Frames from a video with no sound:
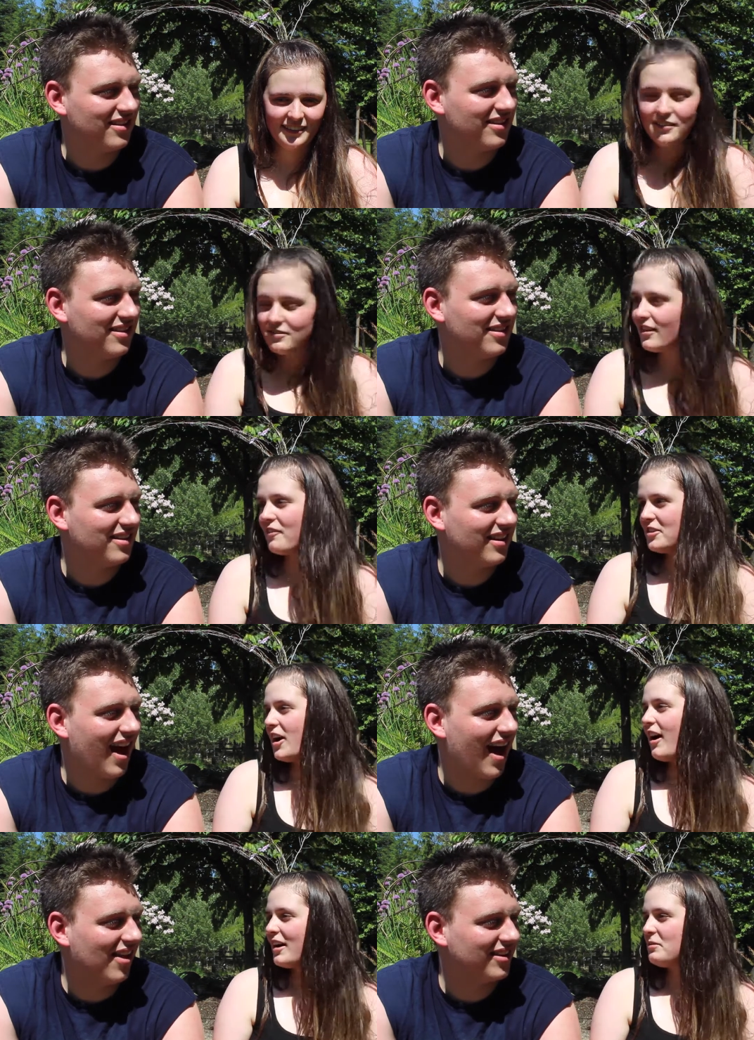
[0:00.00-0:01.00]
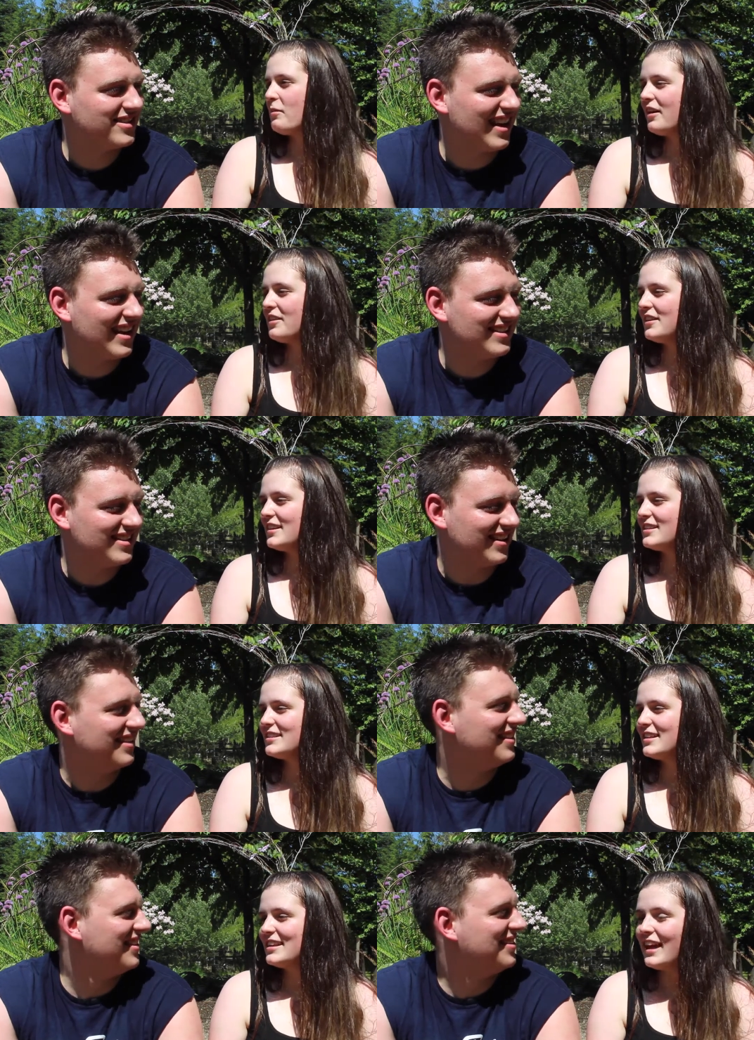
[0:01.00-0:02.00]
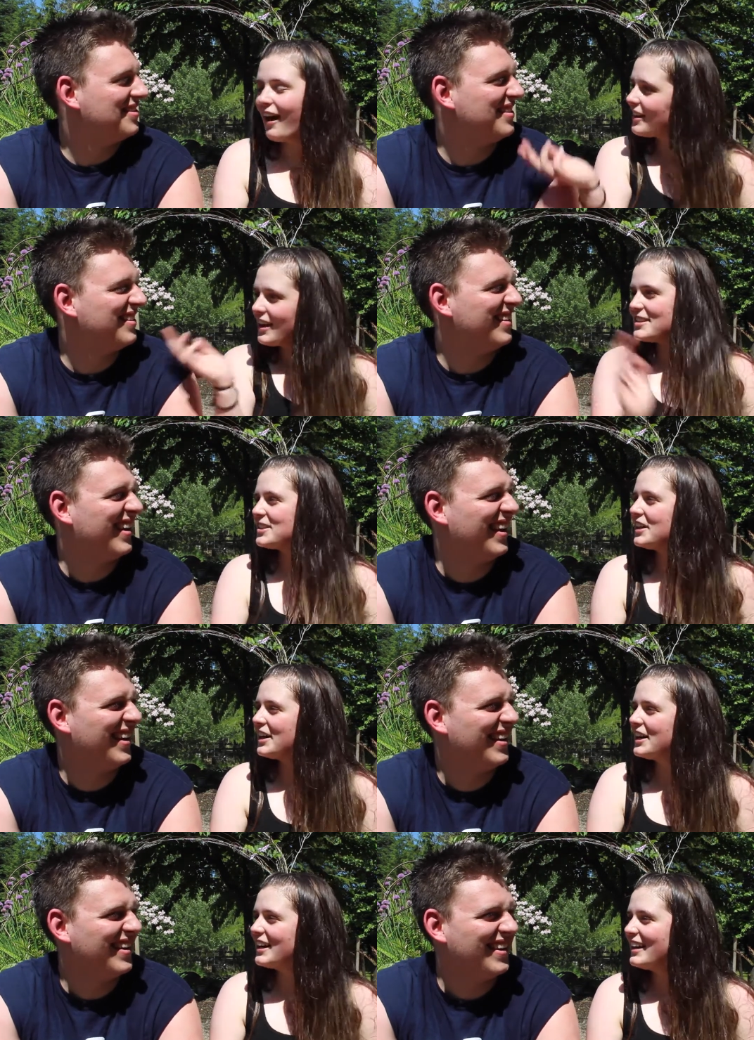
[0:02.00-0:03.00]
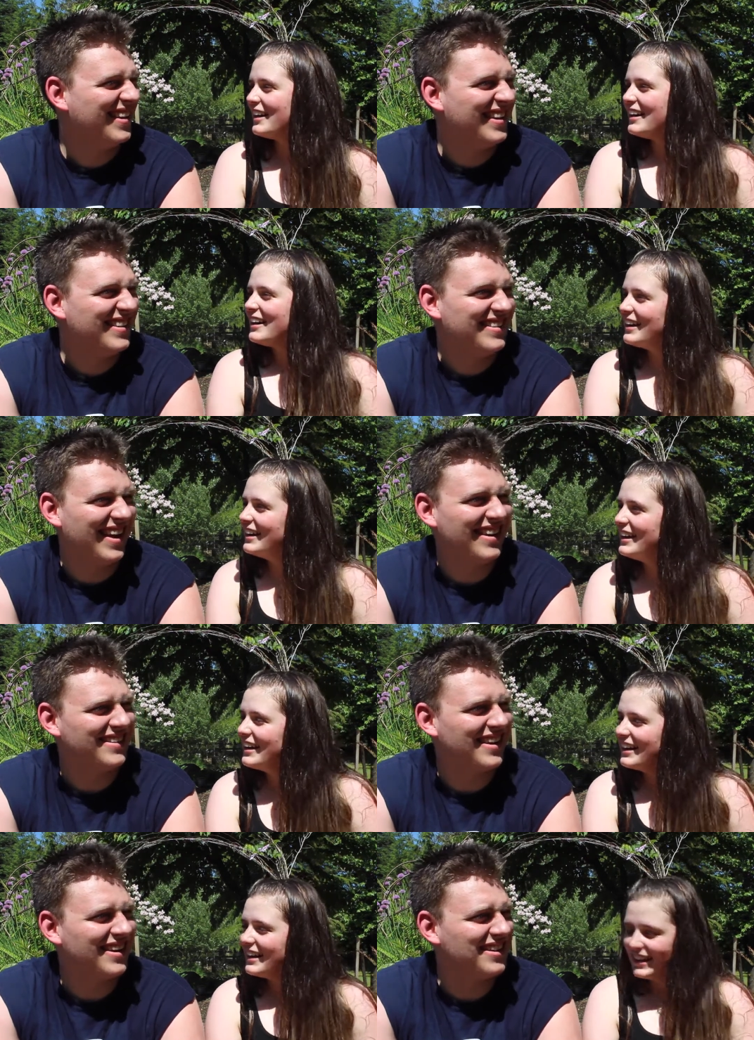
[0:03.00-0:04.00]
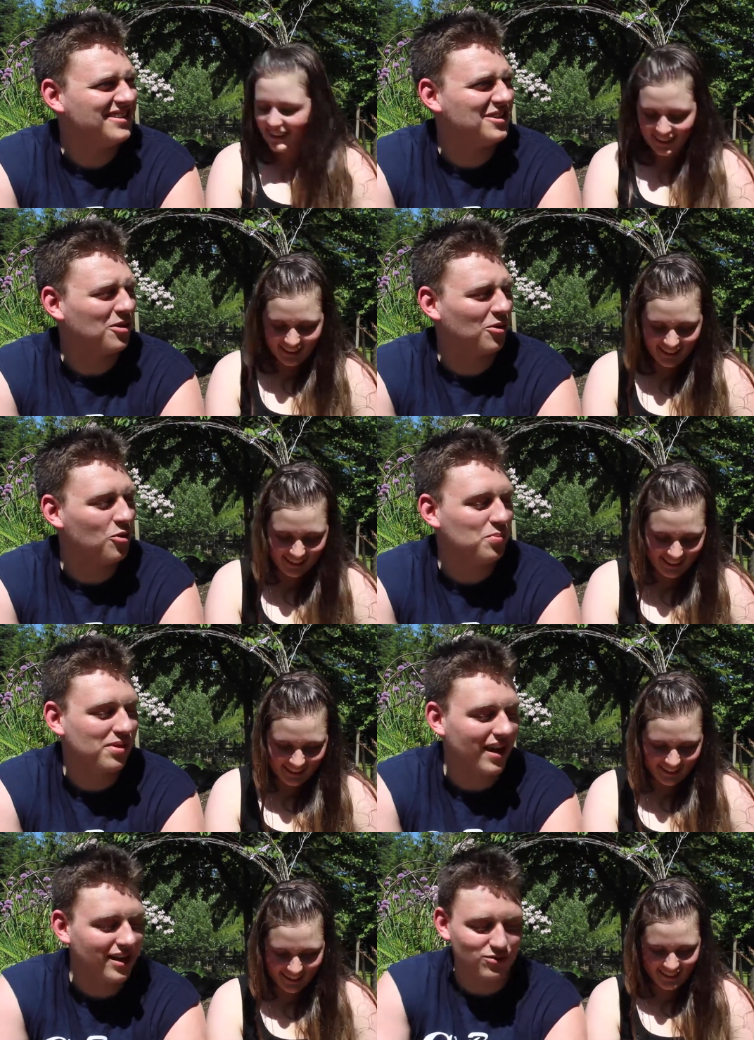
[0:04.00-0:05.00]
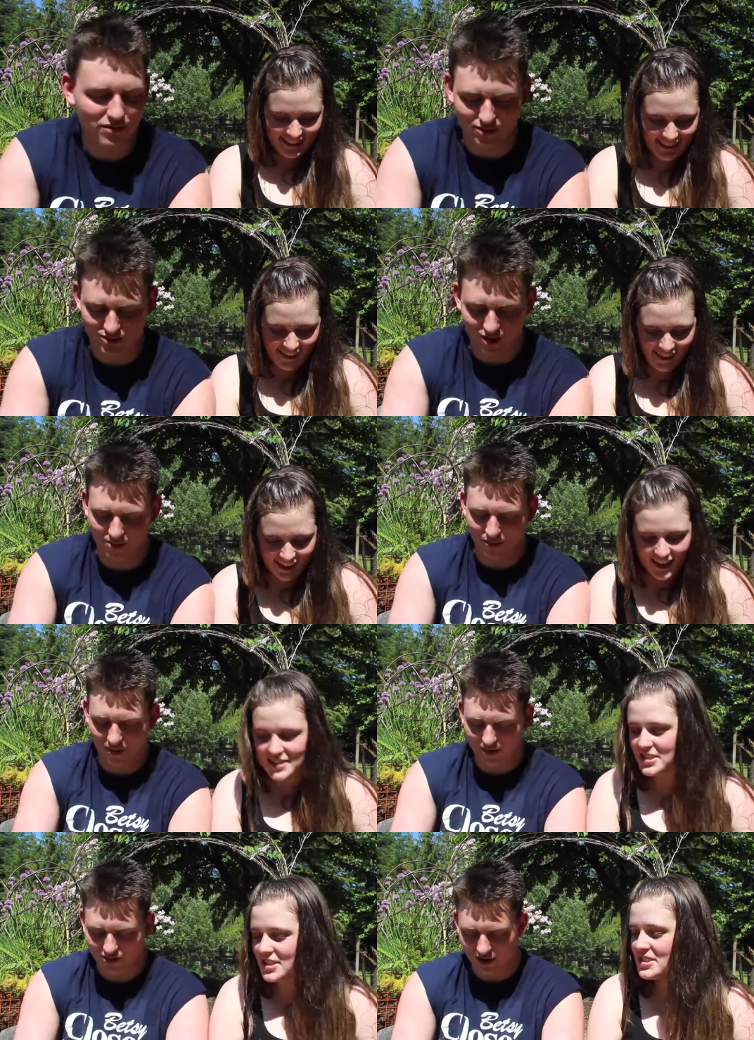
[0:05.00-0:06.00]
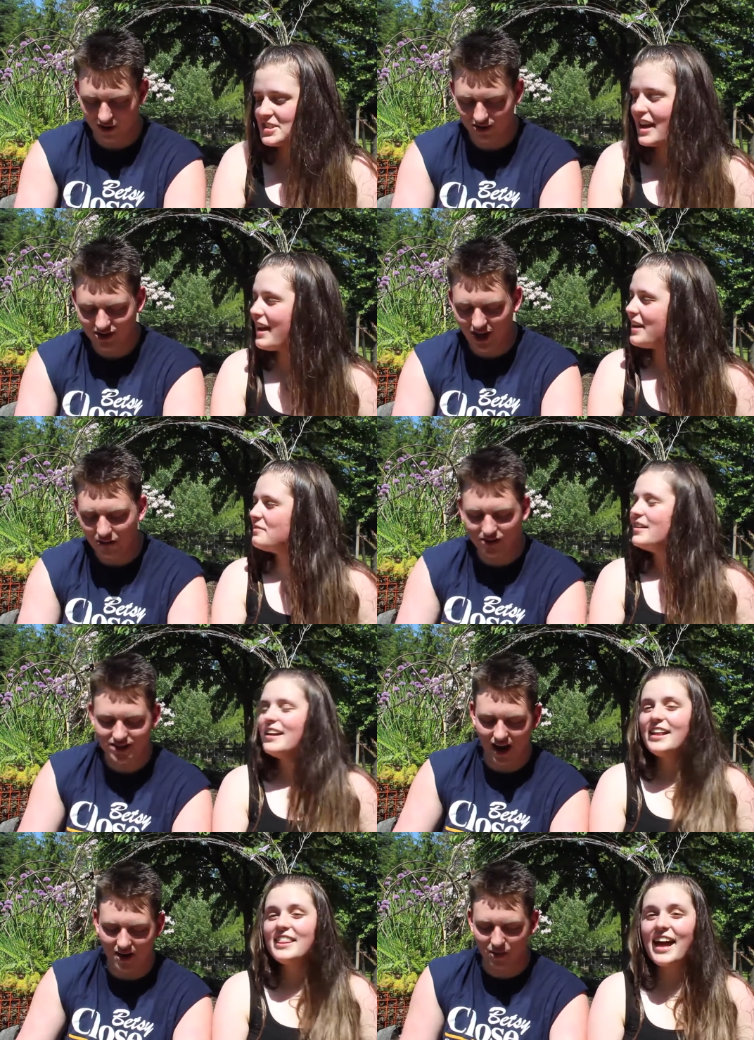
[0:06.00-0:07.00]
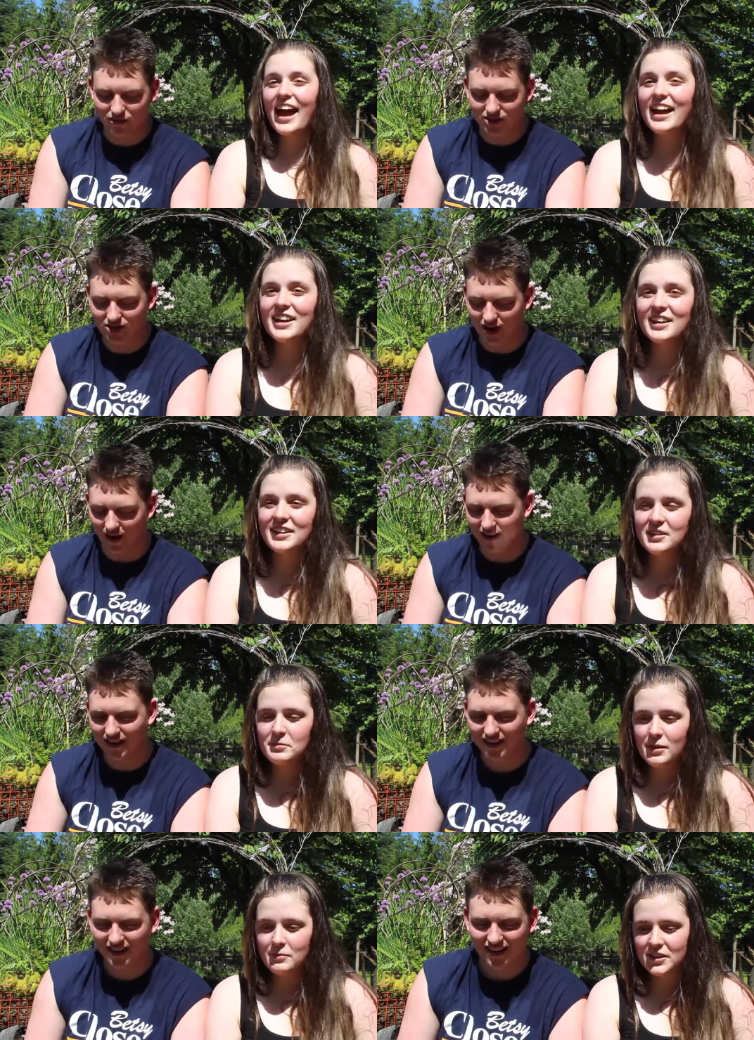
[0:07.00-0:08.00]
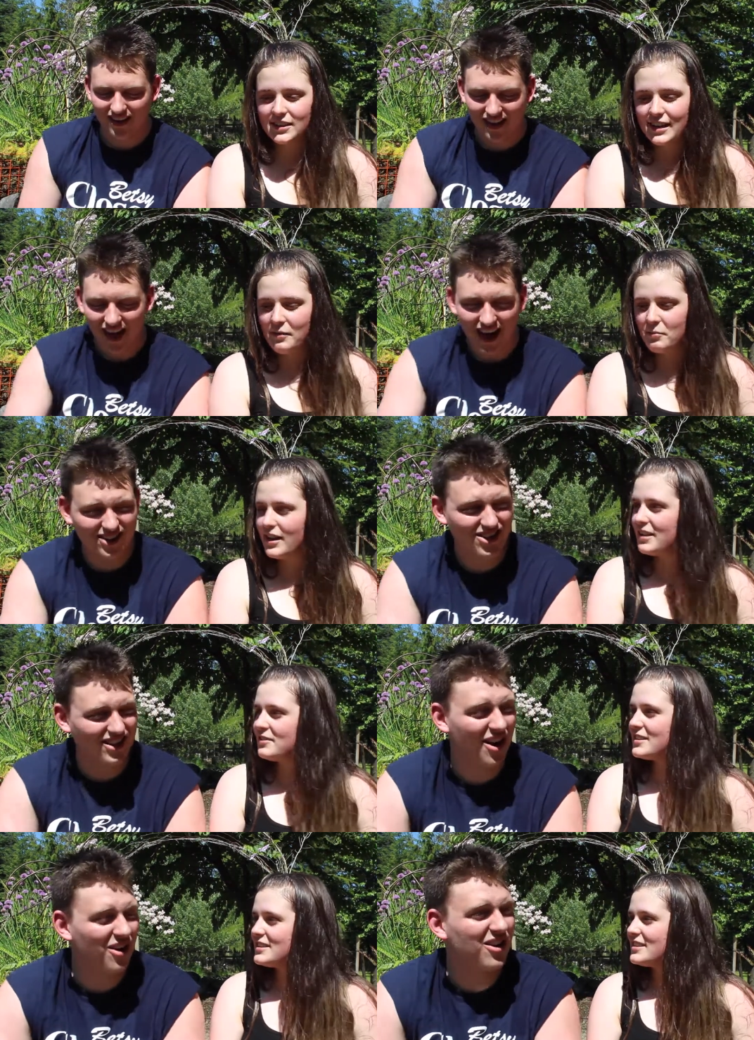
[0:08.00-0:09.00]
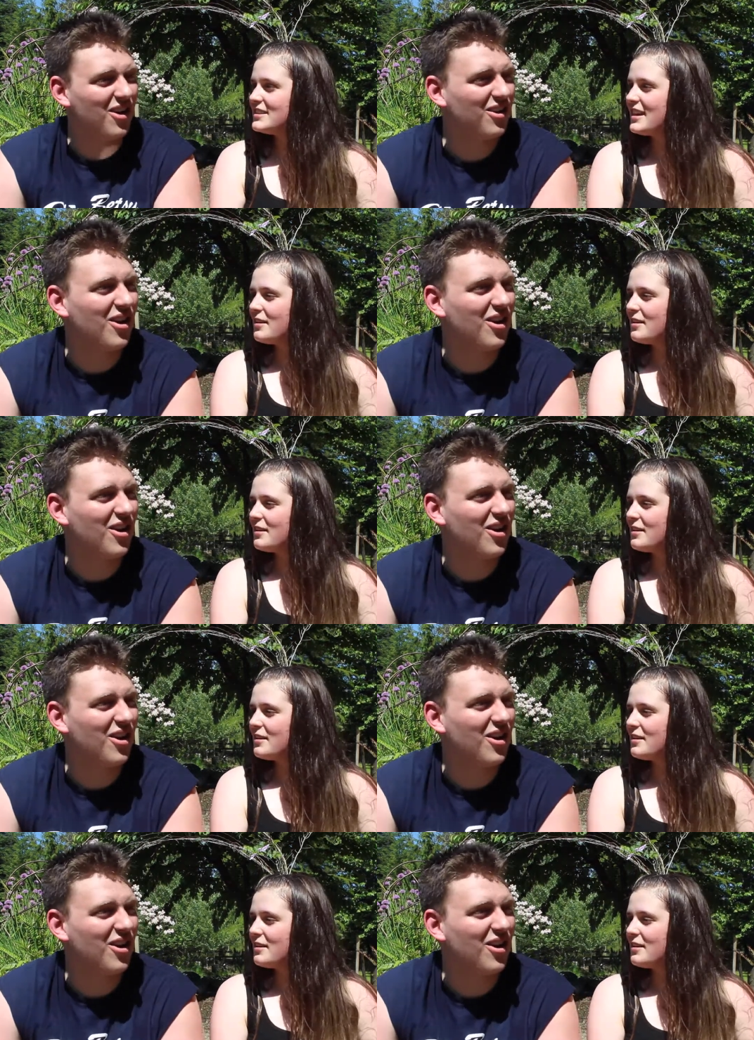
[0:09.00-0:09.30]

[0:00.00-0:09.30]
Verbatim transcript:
Speaker 1: We've never talked Alex about Kingston. this. Yeah, that's her!
Speaker 2: That that is the girl who plays River yeah, Song, but River Song herself is not a movie star. I not
Speaker 1: remember her name. Actually,
Speaker 2: no, no, no, no,